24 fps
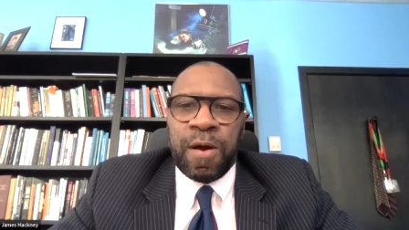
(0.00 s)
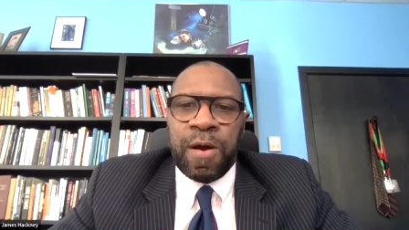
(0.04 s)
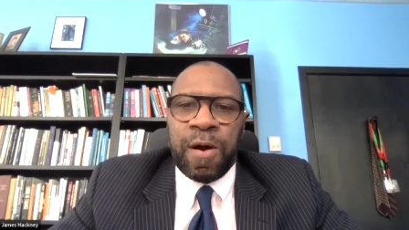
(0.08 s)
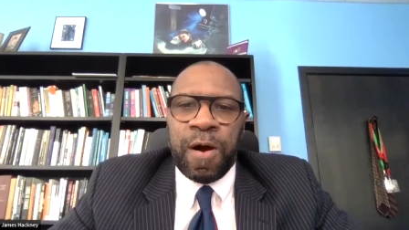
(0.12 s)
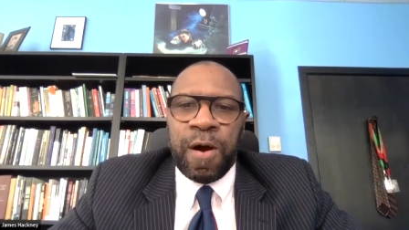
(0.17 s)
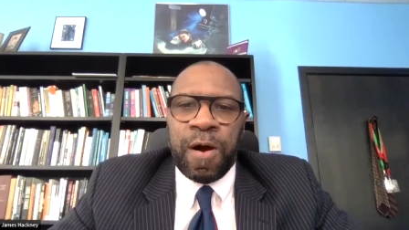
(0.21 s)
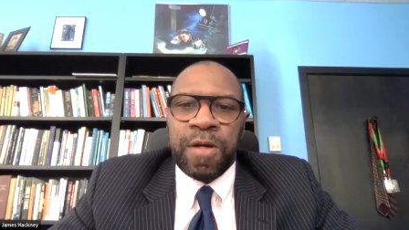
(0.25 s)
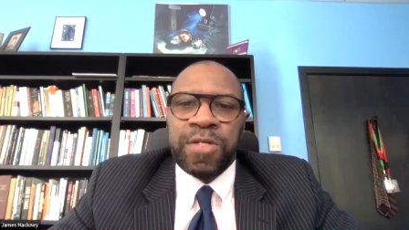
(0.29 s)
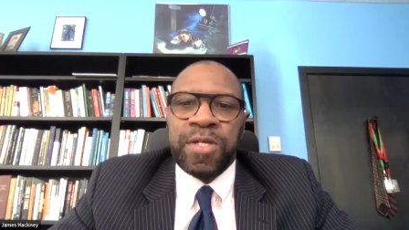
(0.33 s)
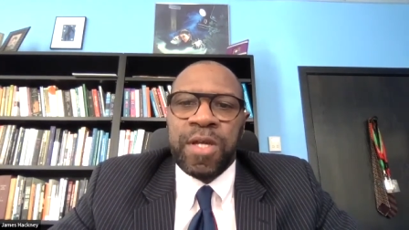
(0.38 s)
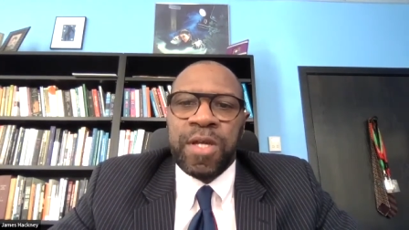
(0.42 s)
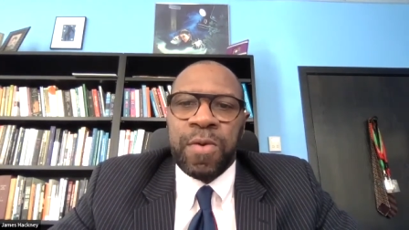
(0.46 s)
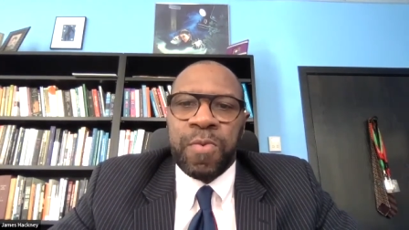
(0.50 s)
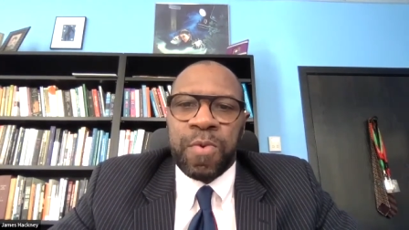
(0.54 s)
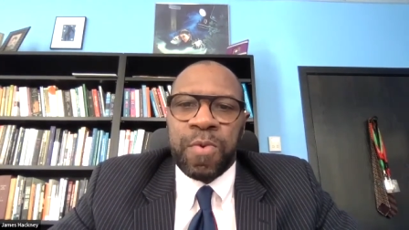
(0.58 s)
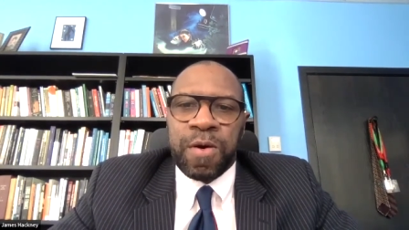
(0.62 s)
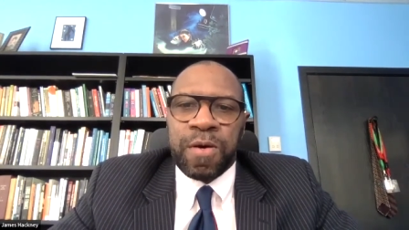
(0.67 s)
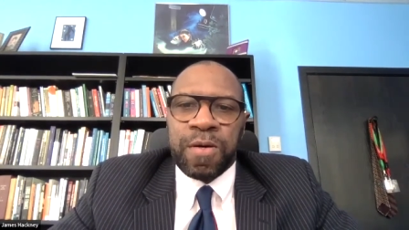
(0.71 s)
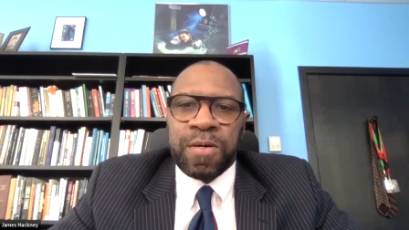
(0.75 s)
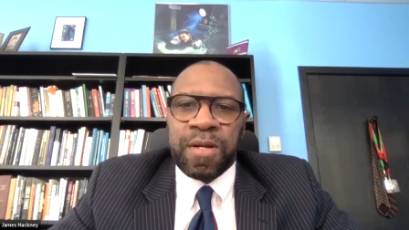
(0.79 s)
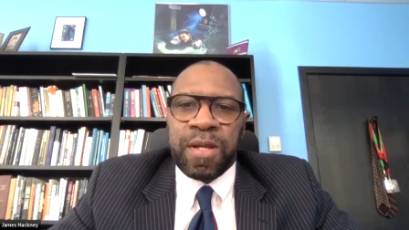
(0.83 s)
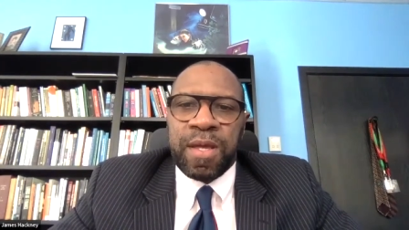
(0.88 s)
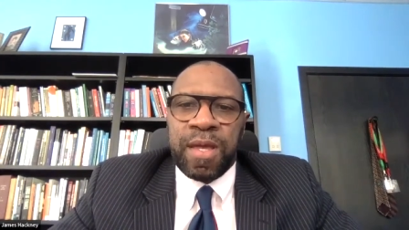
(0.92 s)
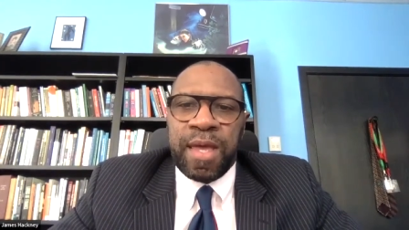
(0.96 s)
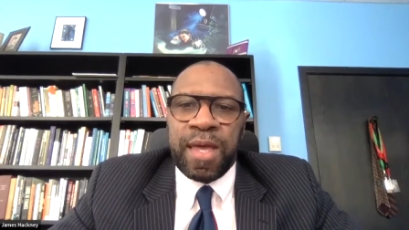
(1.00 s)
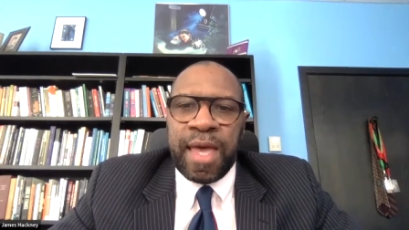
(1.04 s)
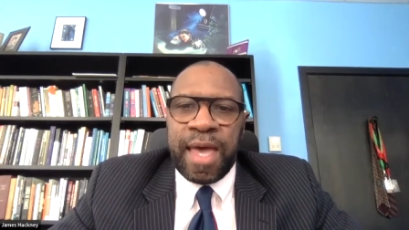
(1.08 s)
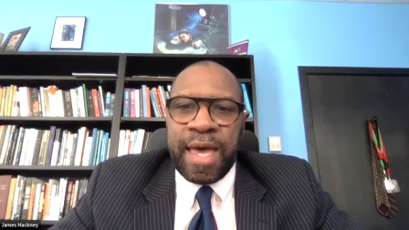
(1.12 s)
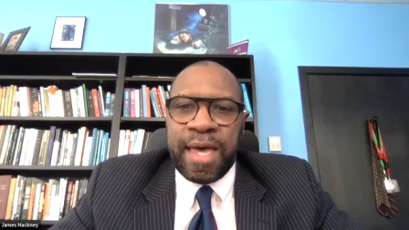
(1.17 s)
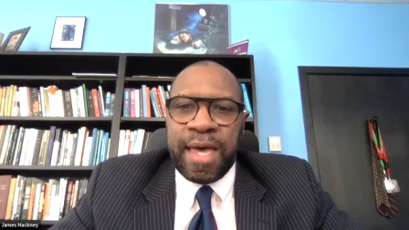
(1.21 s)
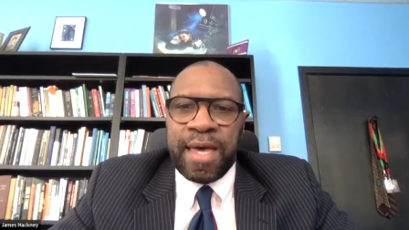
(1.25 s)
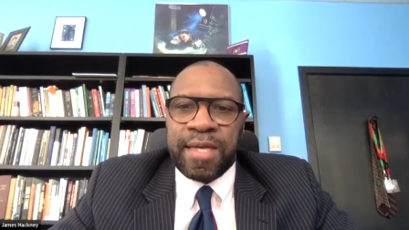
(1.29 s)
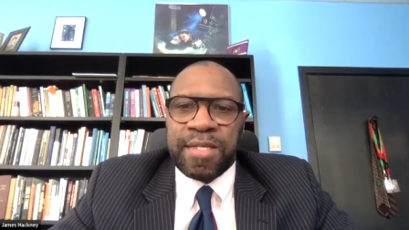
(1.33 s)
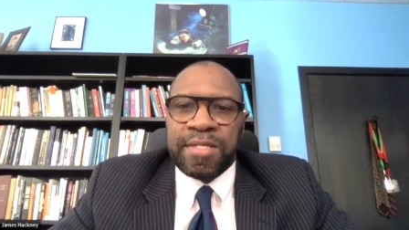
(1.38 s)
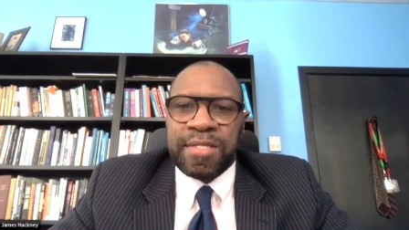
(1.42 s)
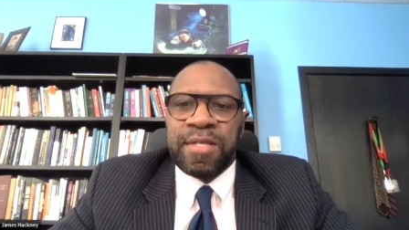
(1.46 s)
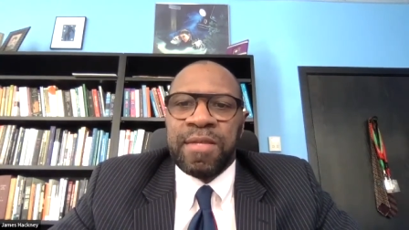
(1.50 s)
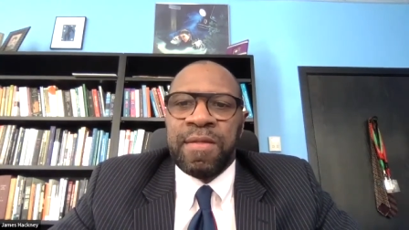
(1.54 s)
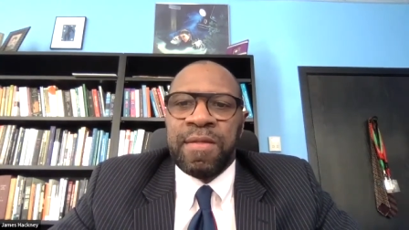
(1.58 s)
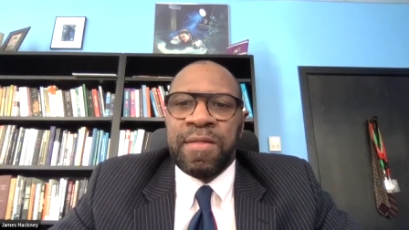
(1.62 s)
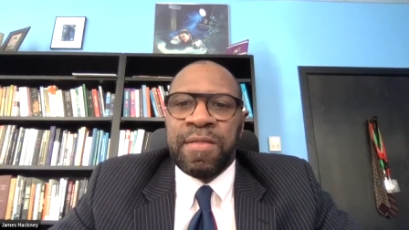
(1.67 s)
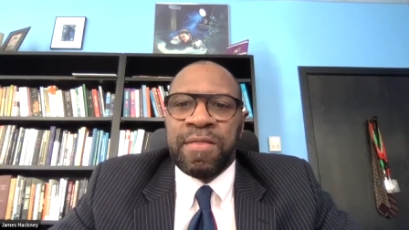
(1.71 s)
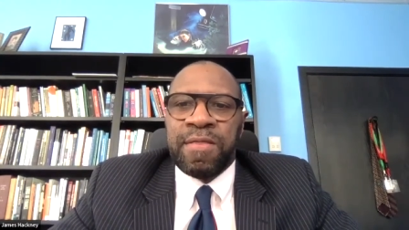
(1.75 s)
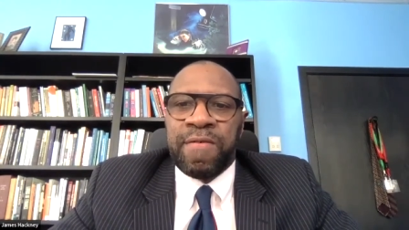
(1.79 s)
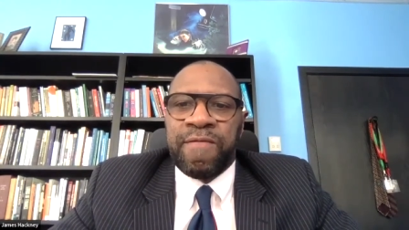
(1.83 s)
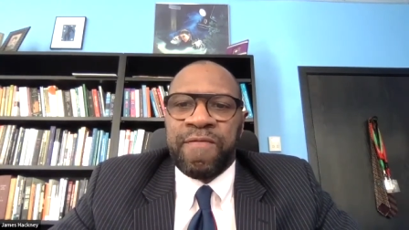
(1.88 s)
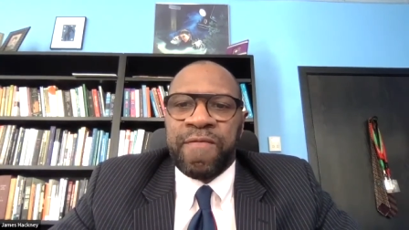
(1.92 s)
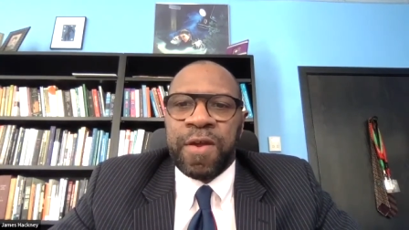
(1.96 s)
RJ worked as
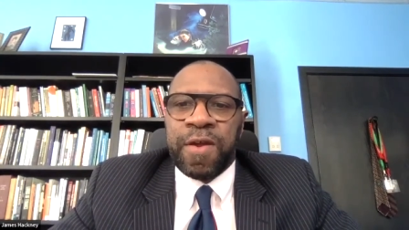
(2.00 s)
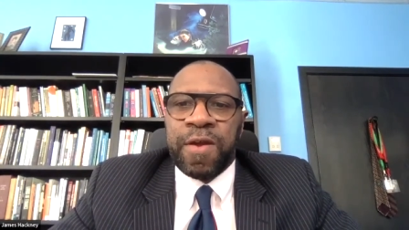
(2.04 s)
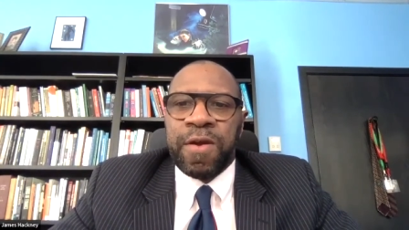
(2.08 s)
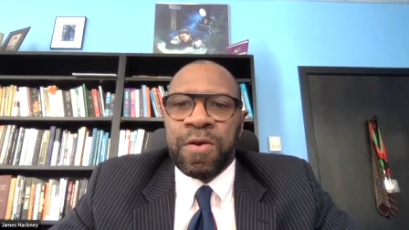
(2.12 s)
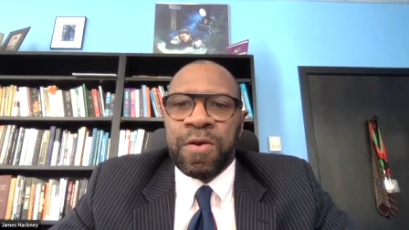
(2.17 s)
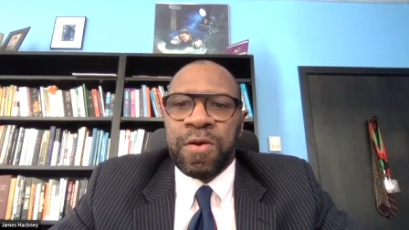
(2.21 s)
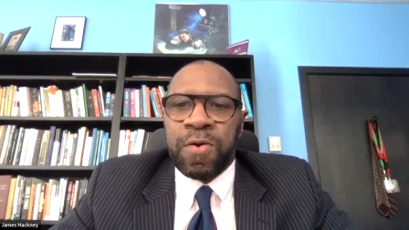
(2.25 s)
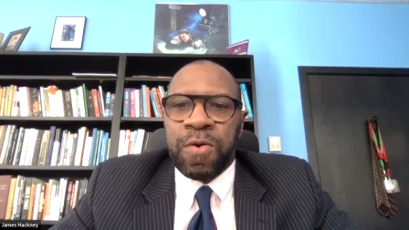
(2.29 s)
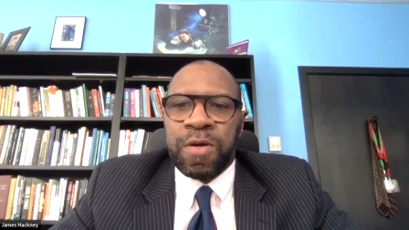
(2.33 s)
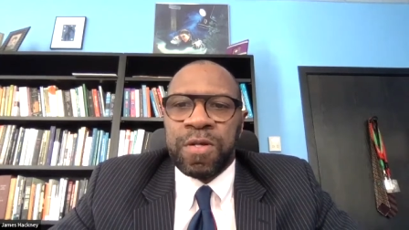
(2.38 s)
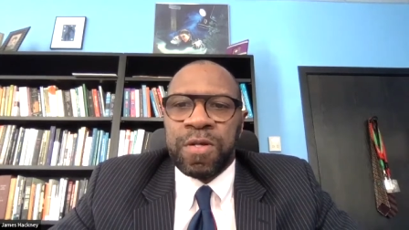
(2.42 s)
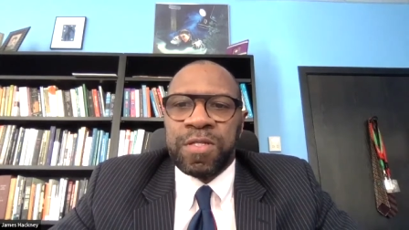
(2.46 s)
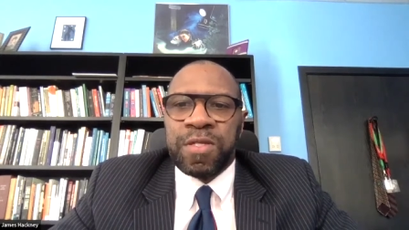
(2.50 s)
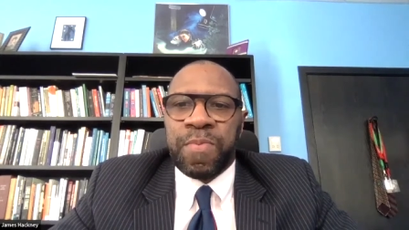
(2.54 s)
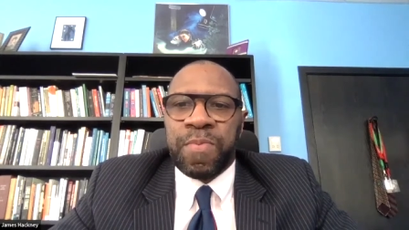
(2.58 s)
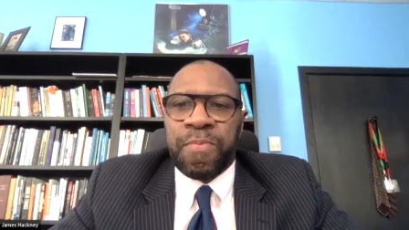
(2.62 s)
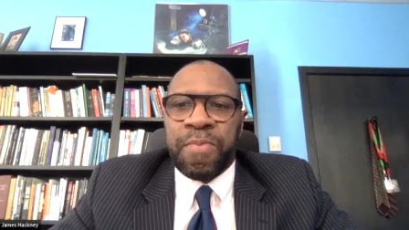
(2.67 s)
the Fair Courts